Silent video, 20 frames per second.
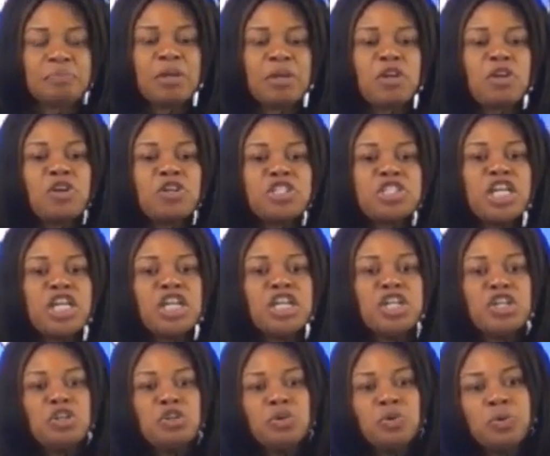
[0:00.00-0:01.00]
Because he
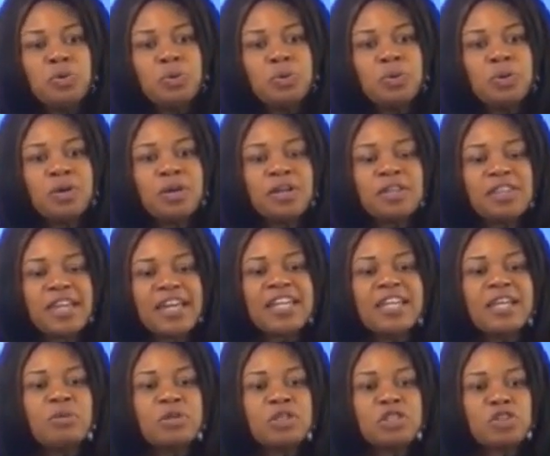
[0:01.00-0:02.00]
knew
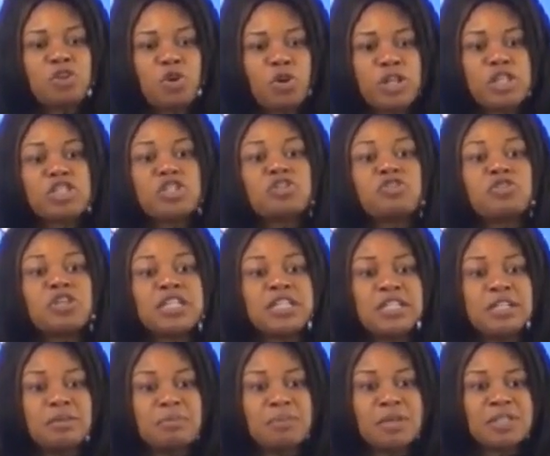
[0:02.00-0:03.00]
that he was going to
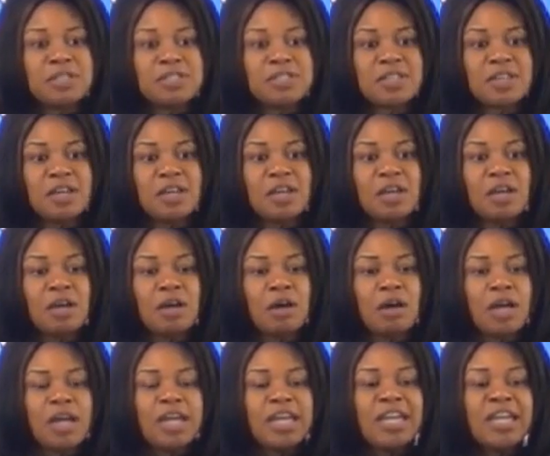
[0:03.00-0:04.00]
redeem us.
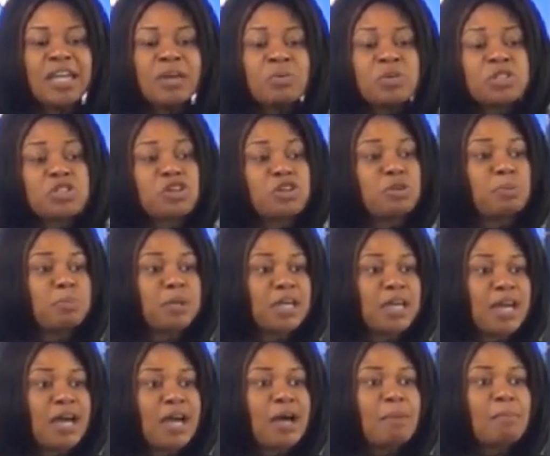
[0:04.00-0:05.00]
He was going to
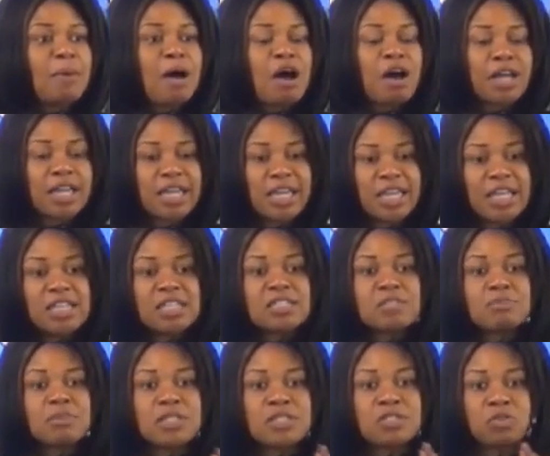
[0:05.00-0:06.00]
become our
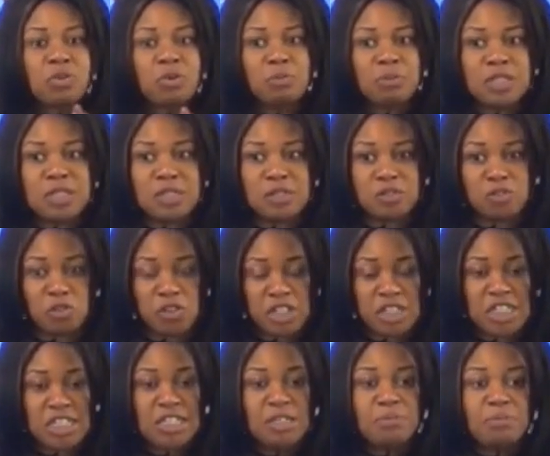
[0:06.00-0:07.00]
kinsman's
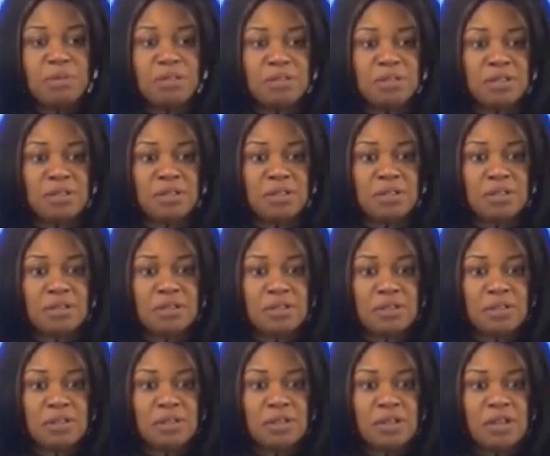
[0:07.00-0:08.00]
redeemer.
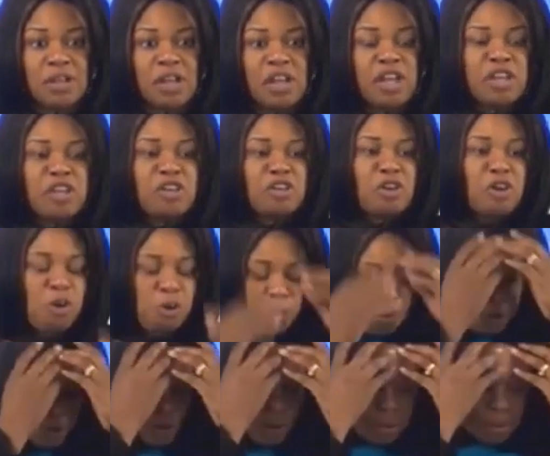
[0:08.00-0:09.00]
You
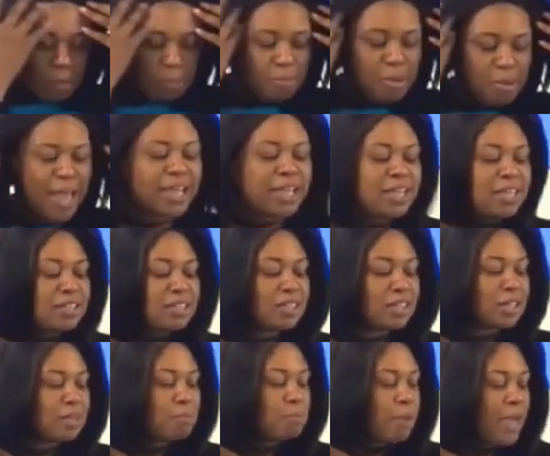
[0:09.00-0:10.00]
know, back
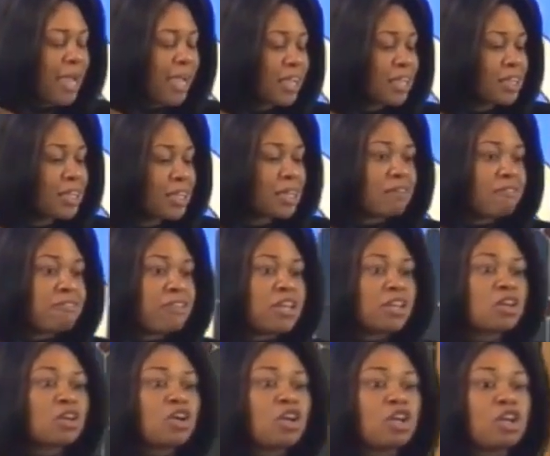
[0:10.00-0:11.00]
in, back in the
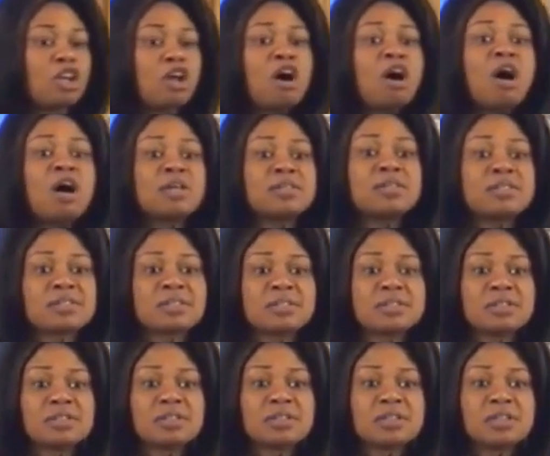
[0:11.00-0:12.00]
Levitical laws,
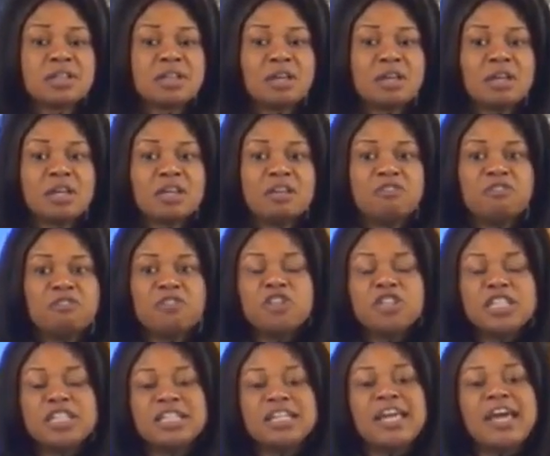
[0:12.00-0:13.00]
if
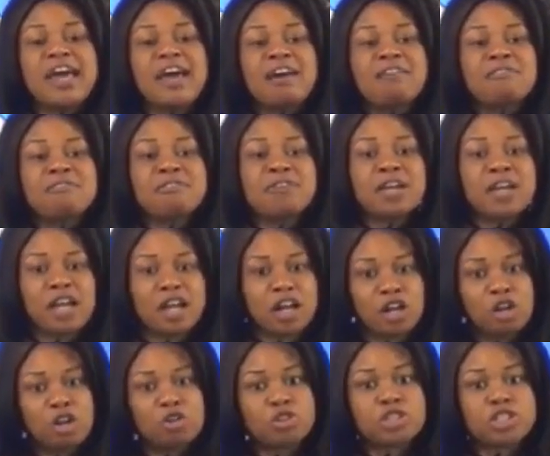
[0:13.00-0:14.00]
you didn't have a
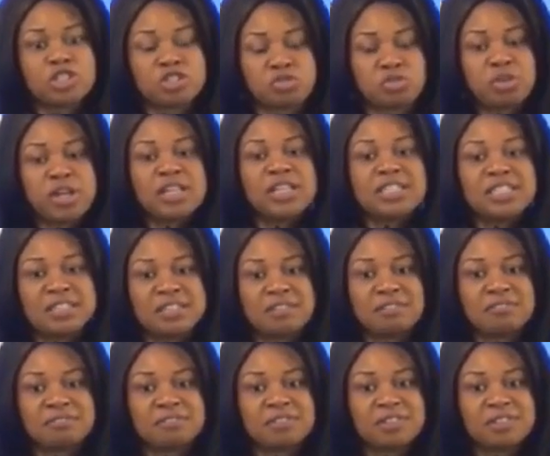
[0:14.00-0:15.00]
closest
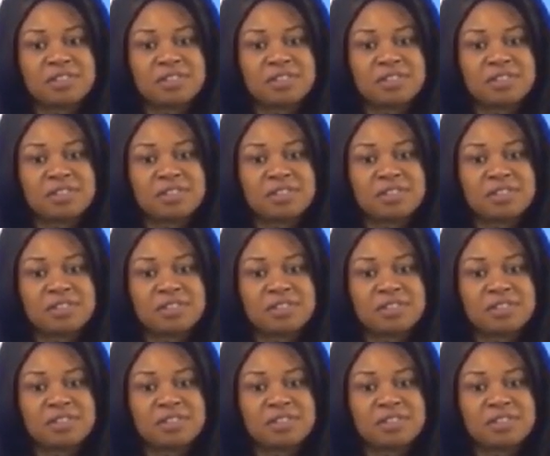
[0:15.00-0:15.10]
relative,